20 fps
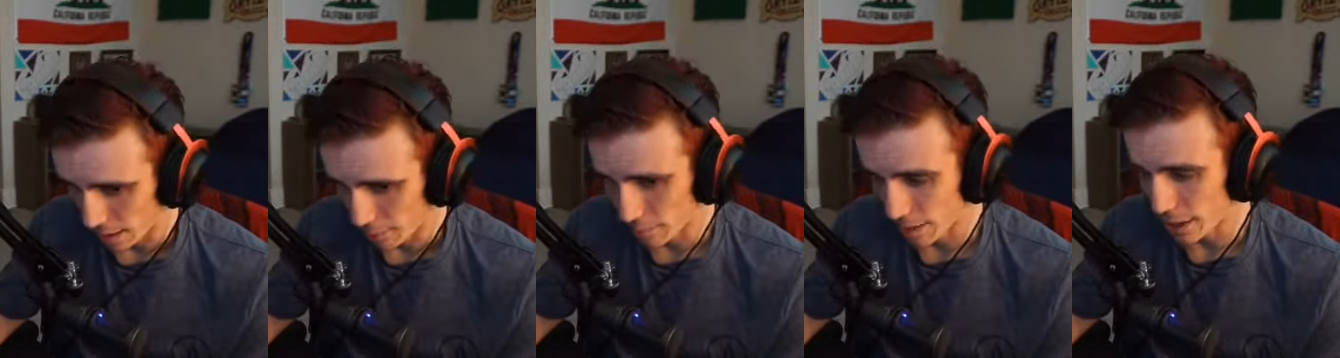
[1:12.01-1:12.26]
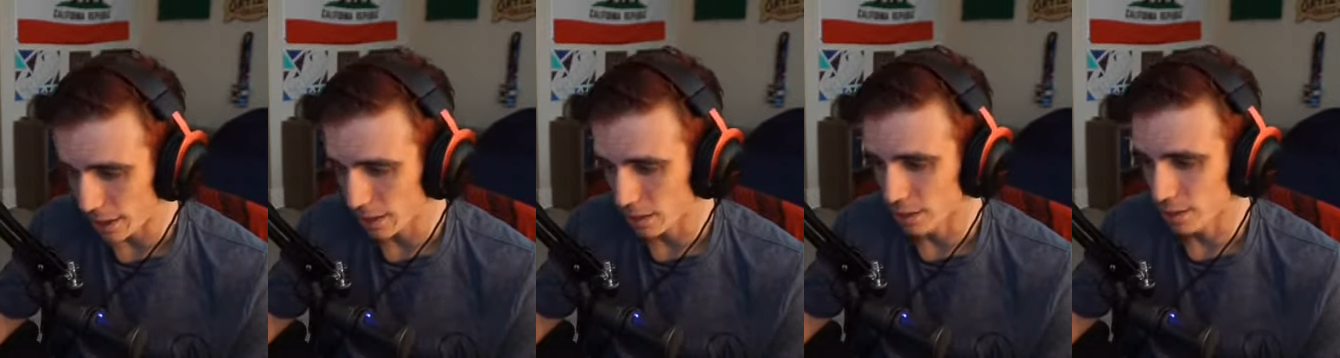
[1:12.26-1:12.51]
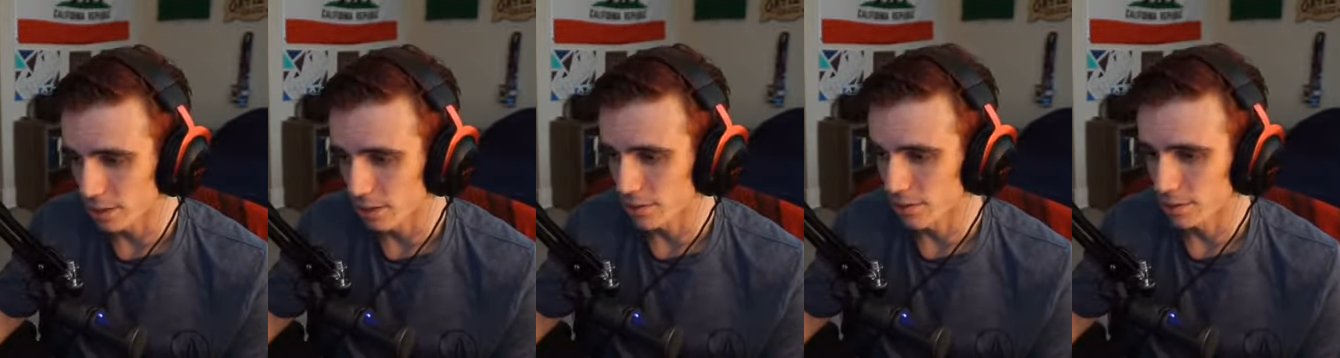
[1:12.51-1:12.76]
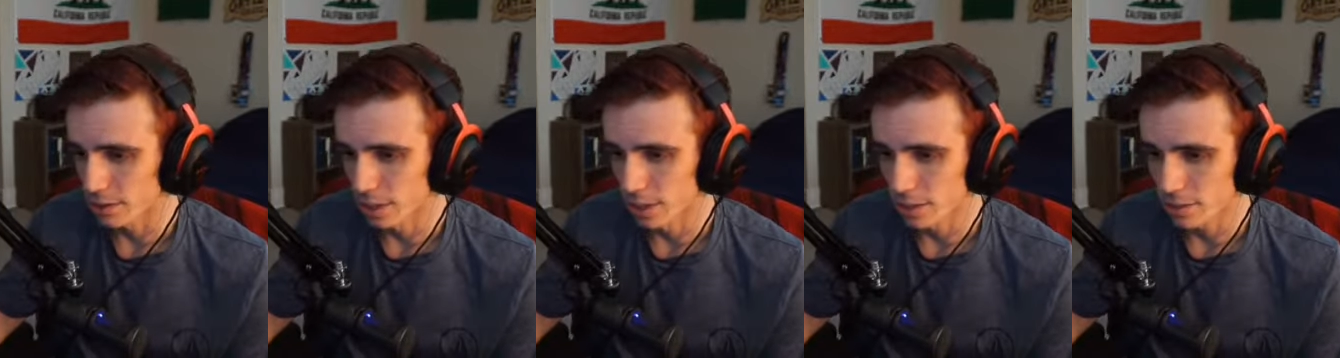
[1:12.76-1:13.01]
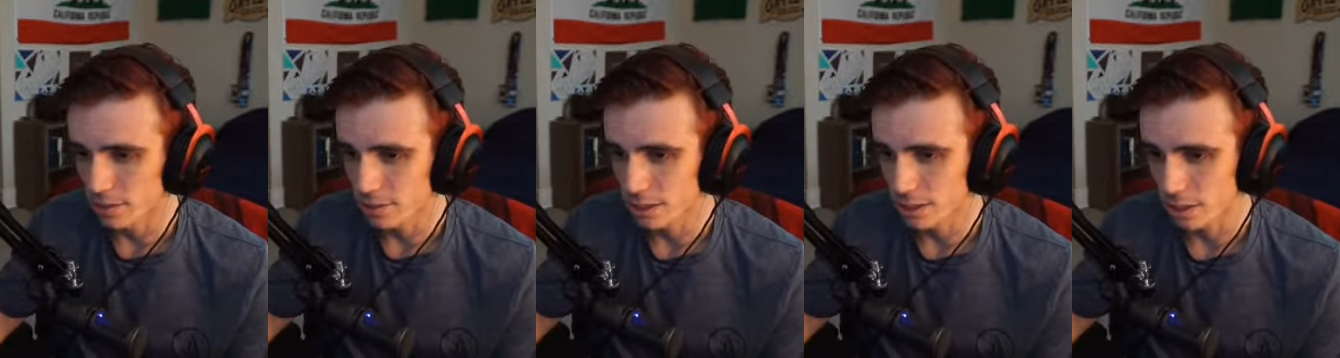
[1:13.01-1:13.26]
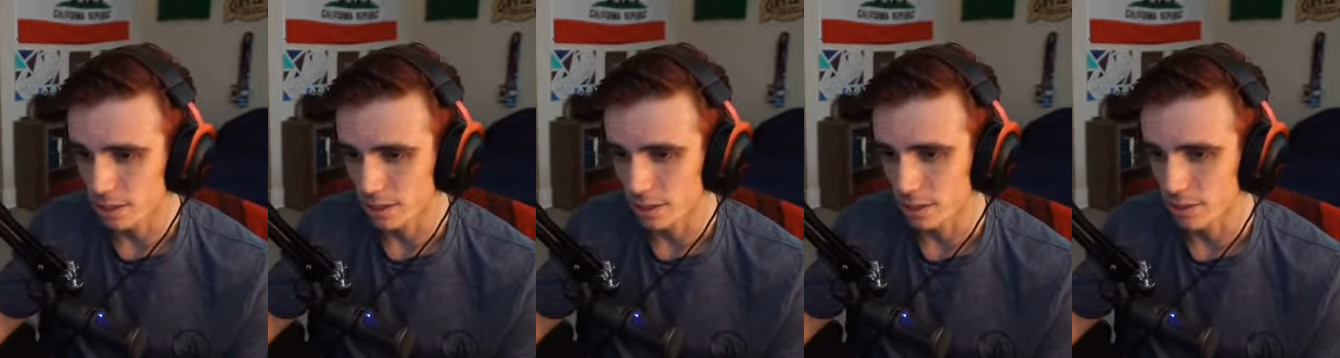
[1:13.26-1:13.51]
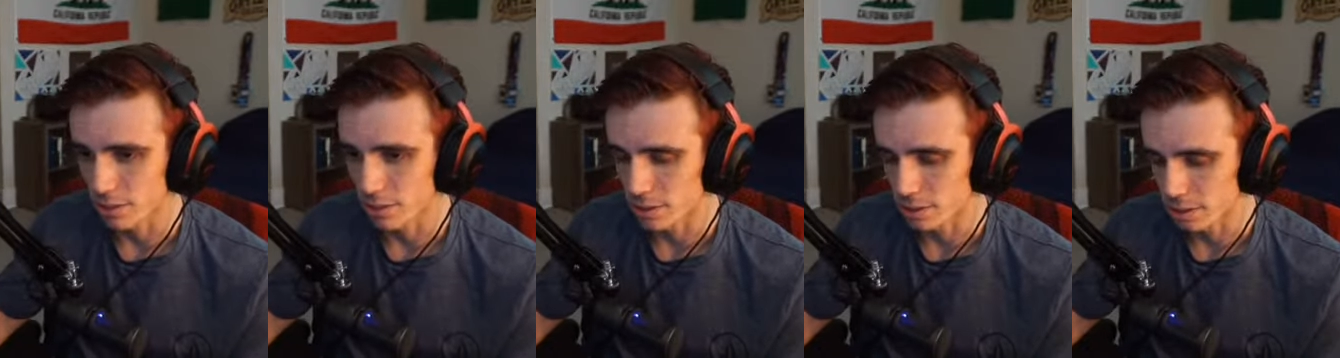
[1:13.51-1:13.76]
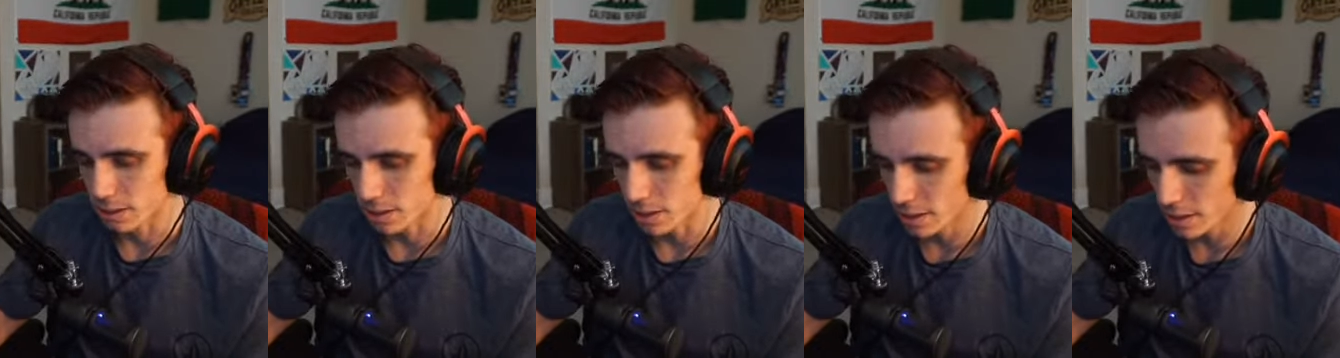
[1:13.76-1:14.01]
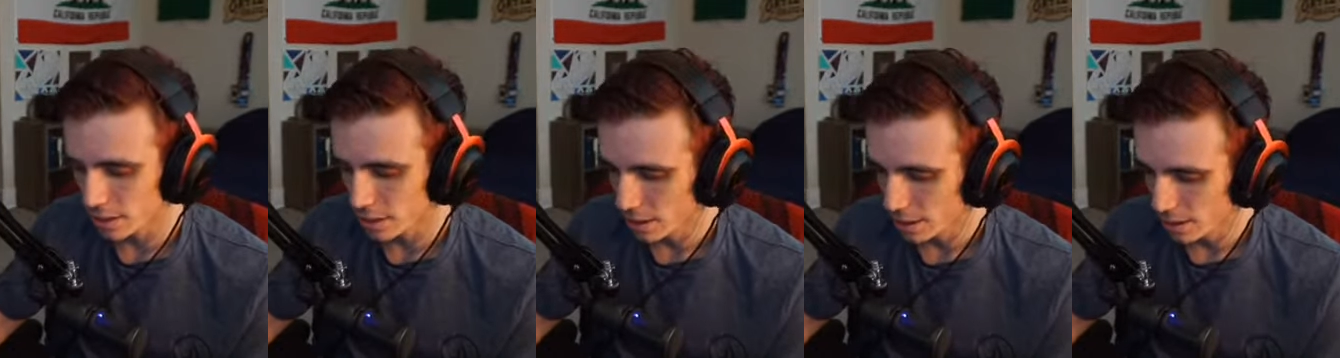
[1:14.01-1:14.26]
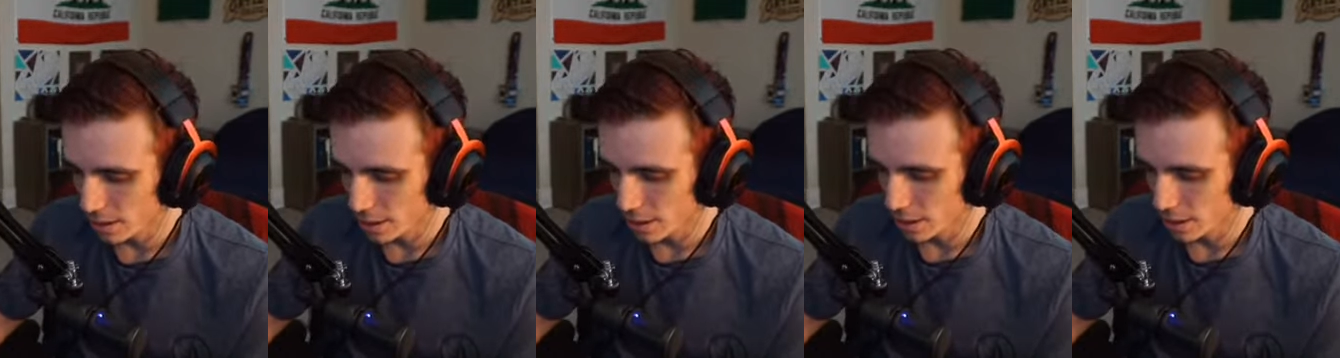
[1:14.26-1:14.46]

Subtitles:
Not clear if he does or not because I wasn't there.